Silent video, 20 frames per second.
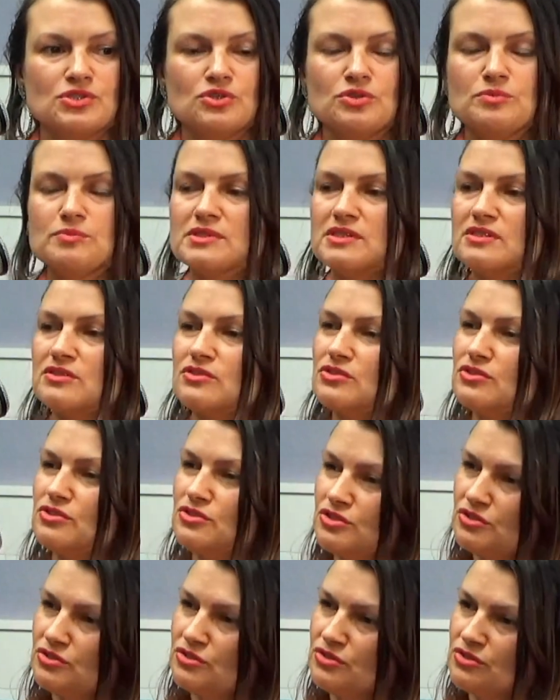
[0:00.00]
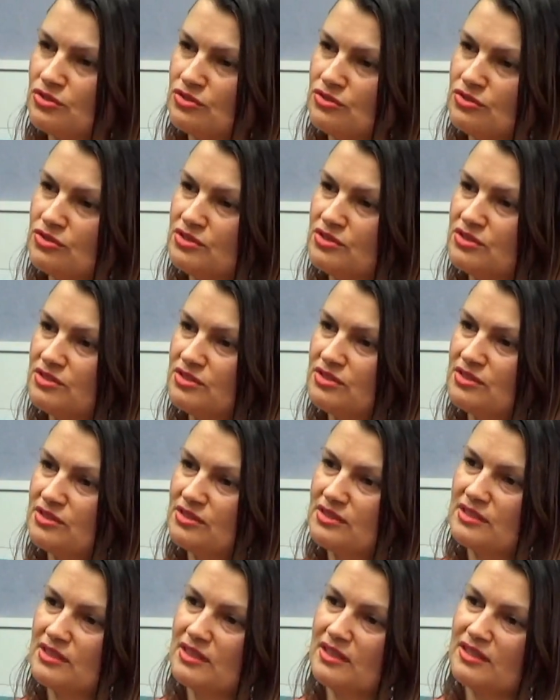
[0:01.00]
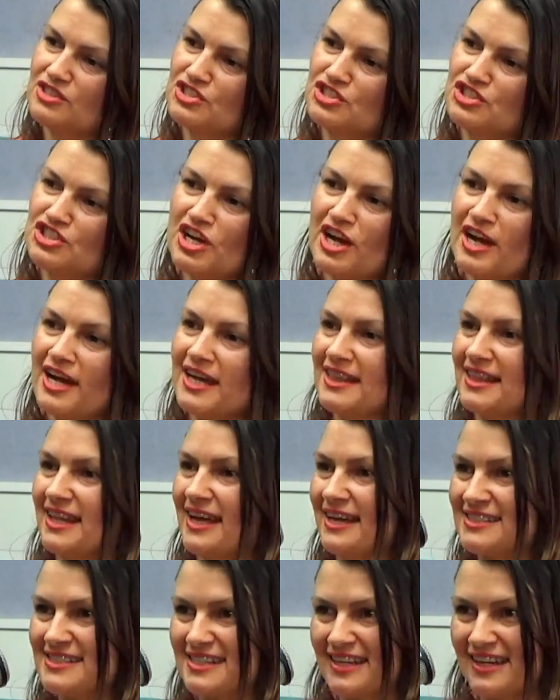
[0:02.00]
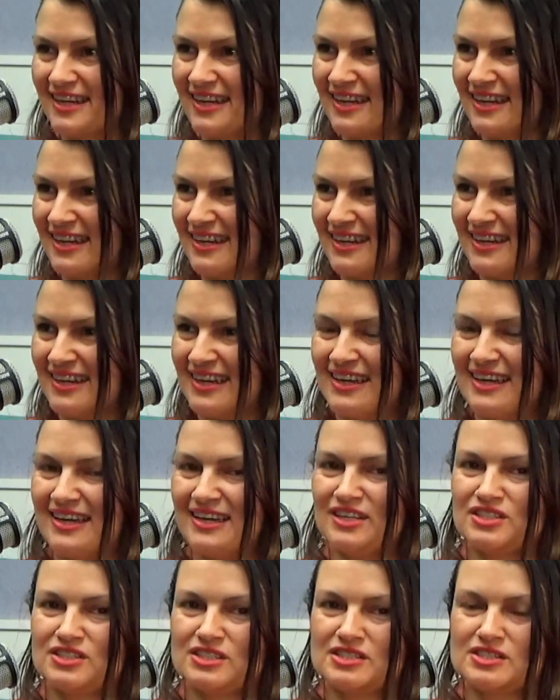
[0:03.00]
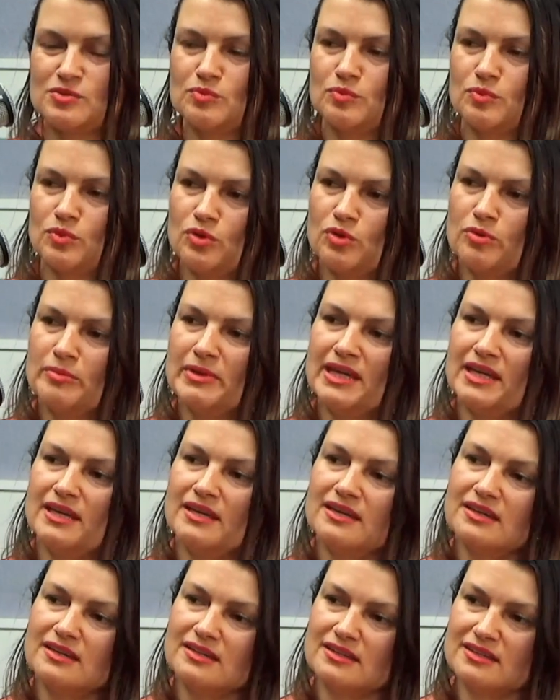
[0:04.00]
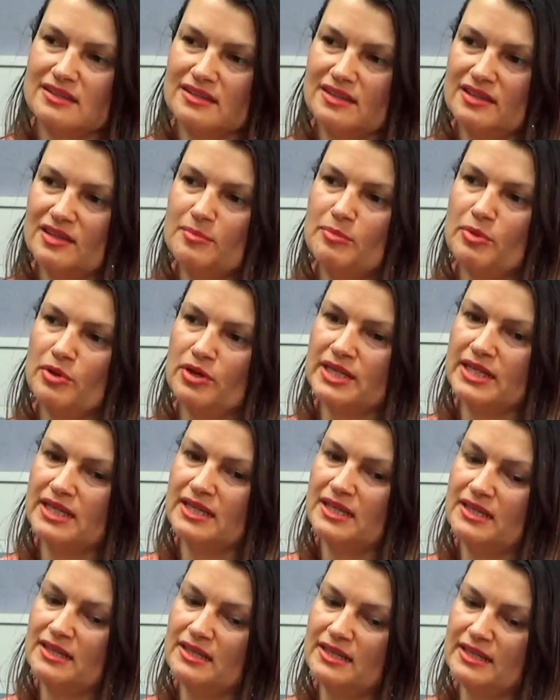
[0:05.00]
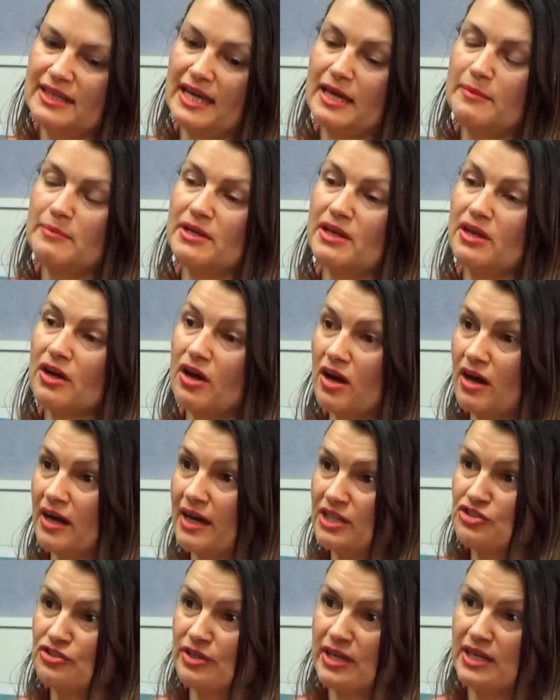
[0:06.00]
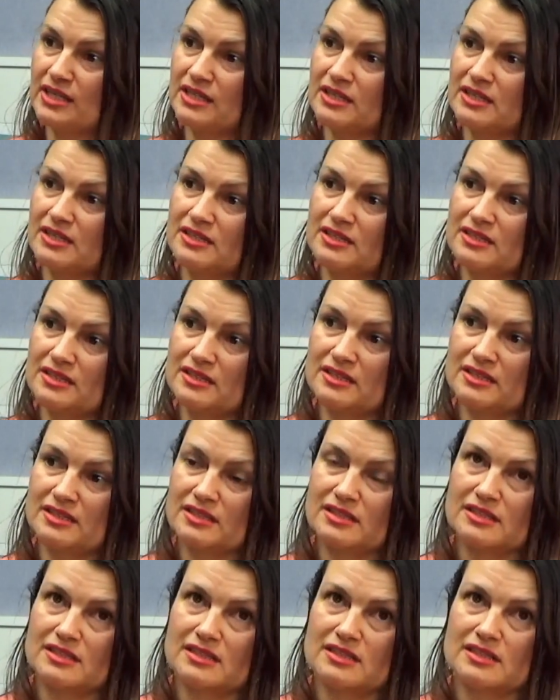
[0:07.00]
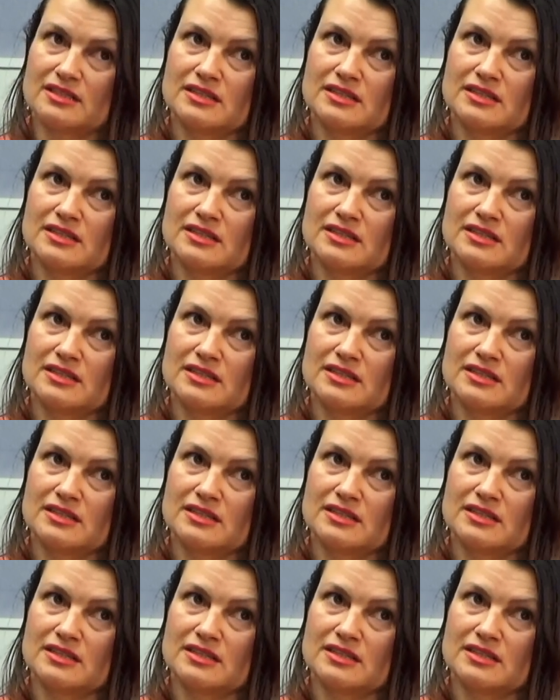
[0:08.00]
soups and stews, chai latte, just warming the body, keeping it hydrated.